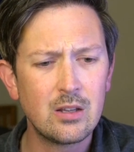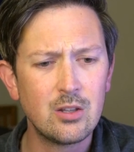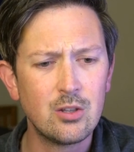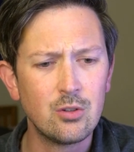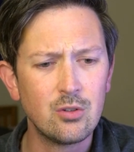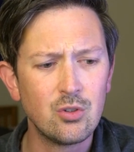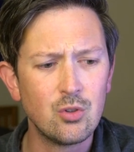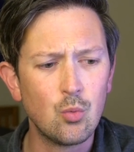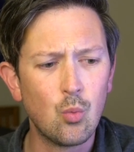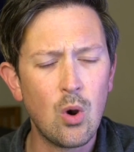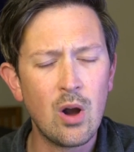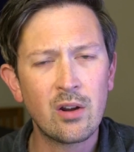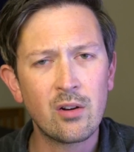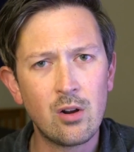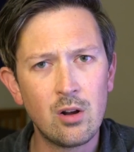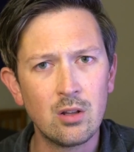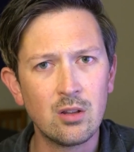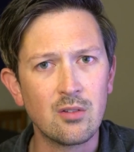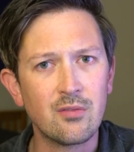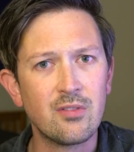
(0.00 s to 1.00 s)
you want
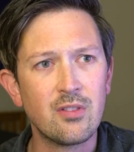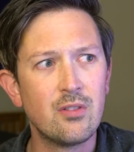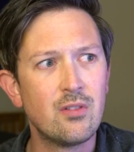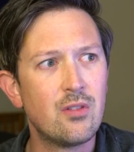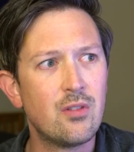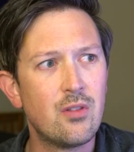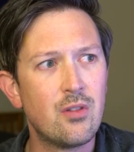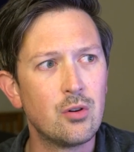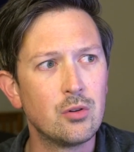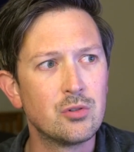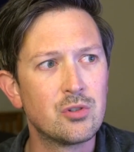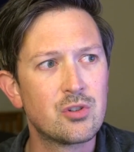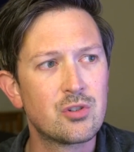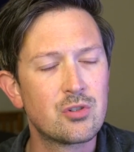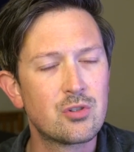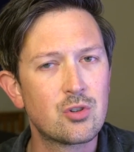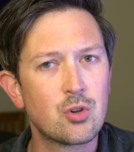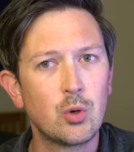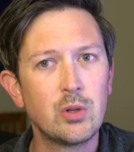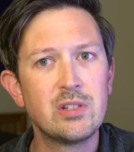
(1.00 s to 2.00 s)
all of
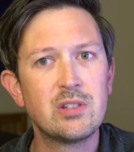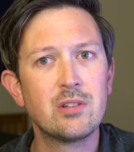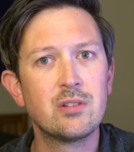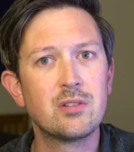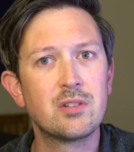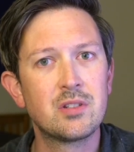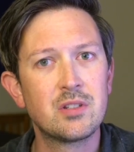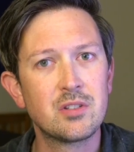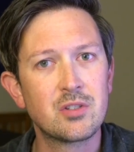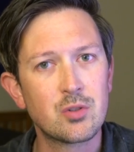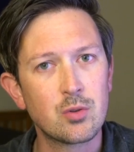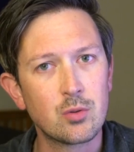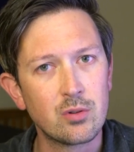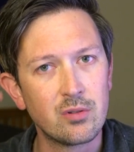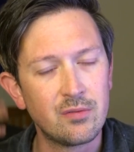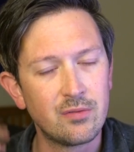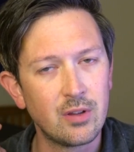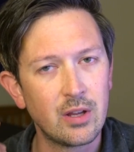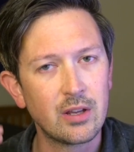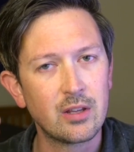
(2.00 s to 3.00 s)
those choices to sort
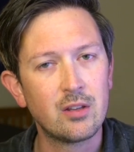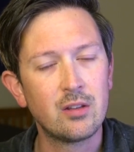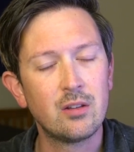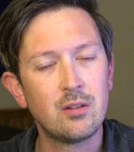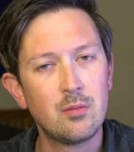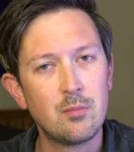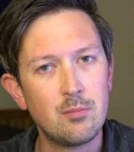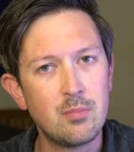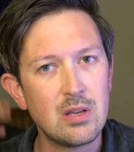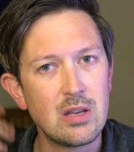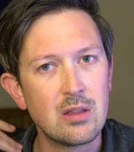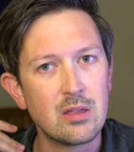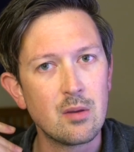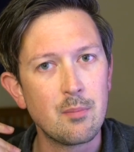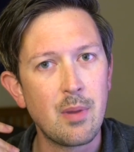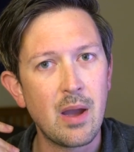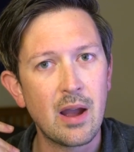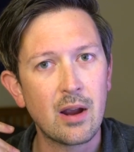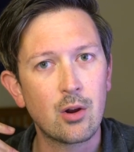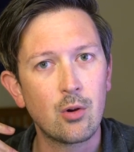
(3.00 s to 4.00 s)
of like be in the
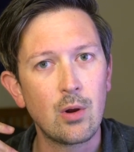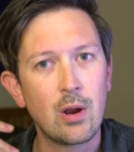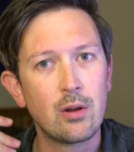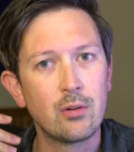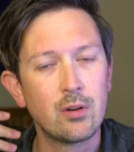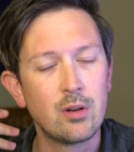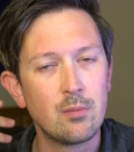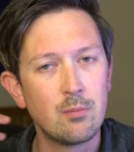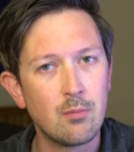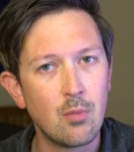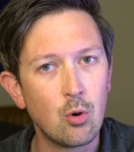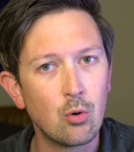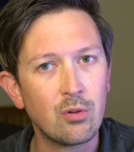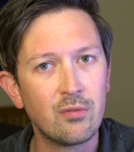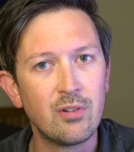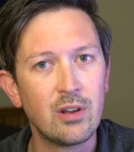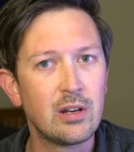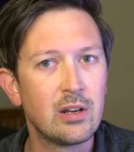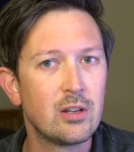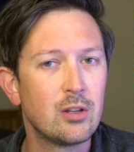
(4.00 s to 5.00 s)
background and
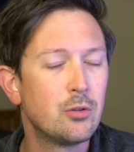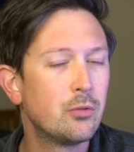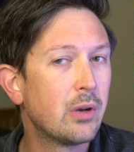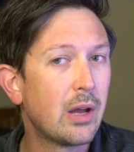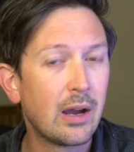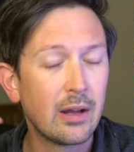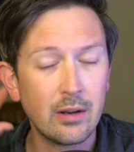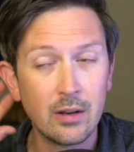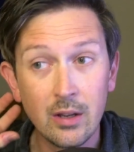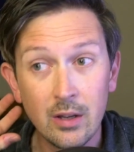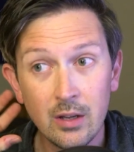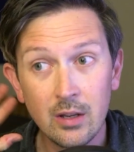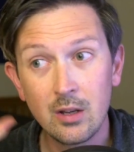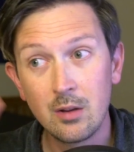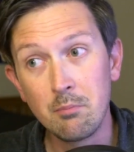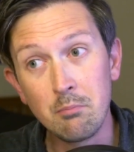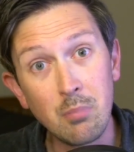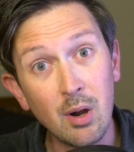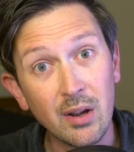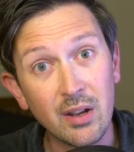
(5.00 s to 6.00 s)
motivating you, not
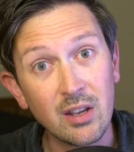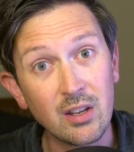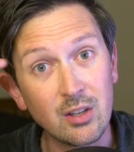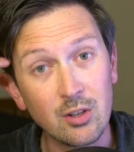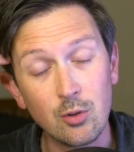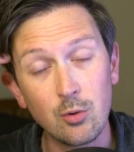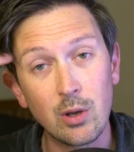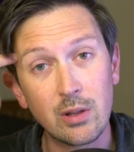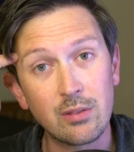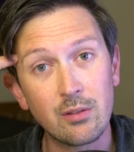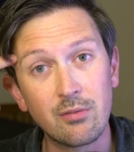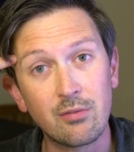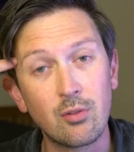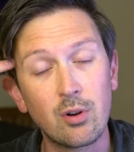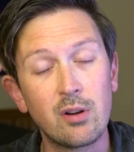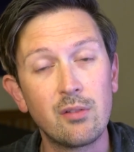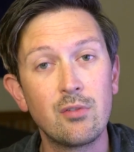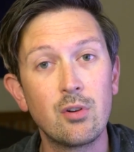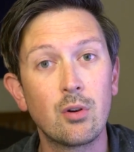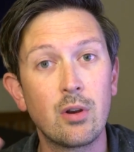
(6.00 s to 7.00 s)
bugging you at the
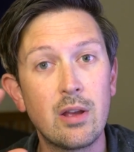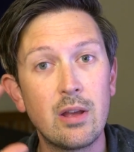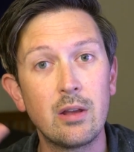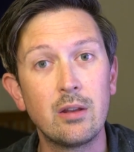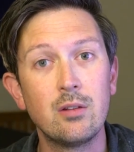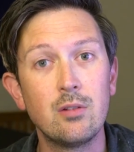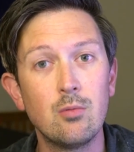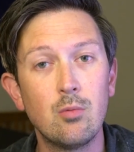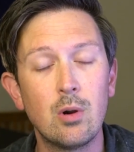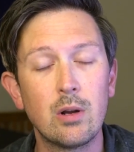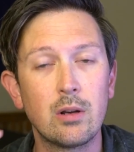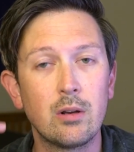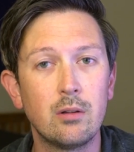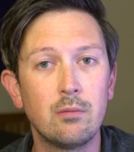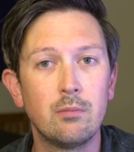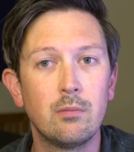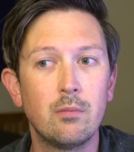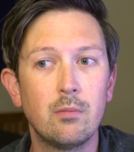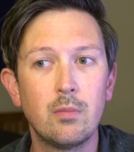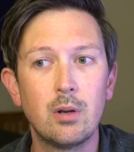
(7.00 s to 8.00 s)
front of your head. You want
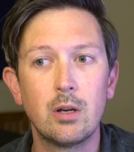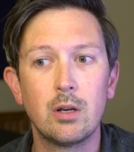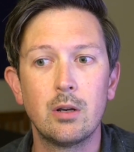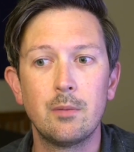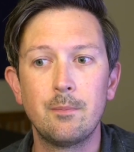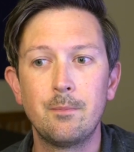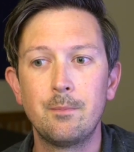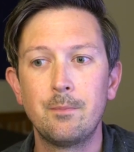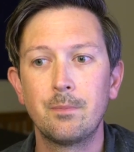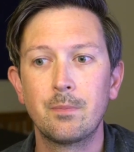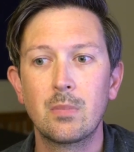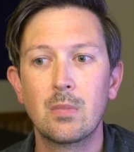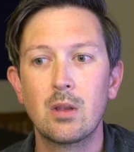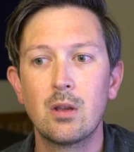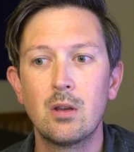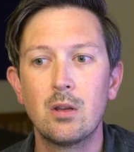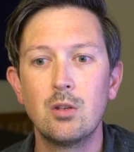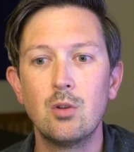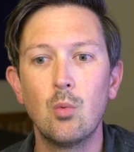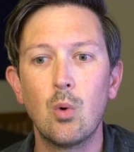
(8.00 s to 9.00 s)

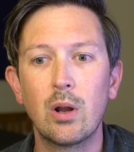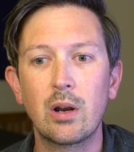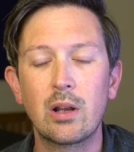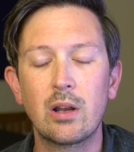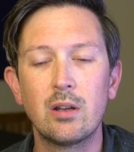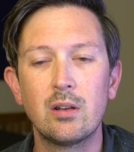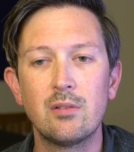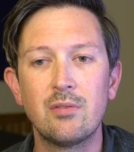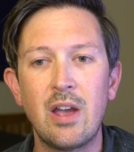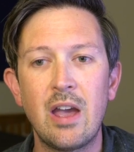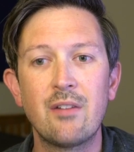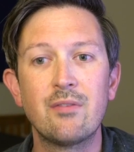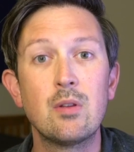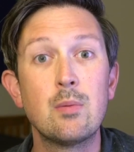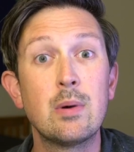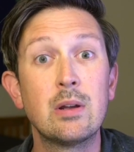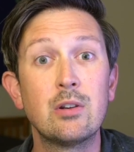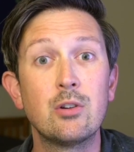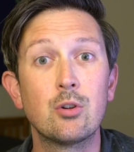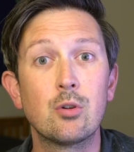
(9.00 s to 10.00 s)
to kind of have
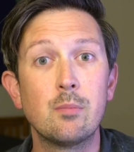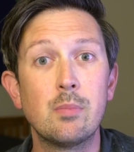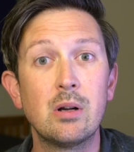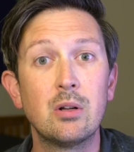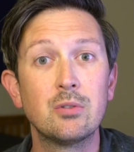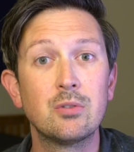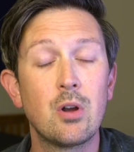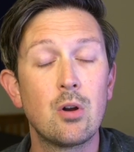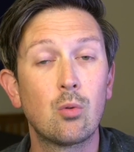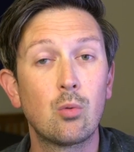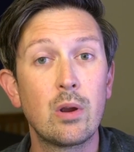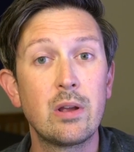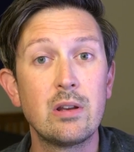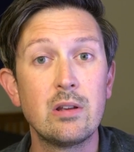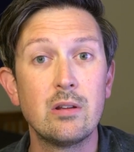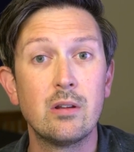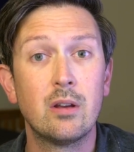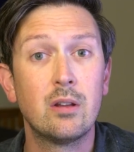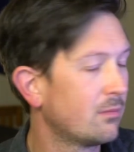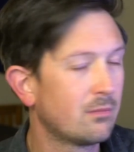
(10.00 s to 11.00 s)
them under your belt
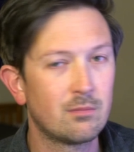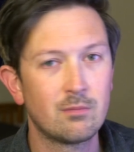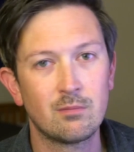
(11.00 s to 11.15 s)
already.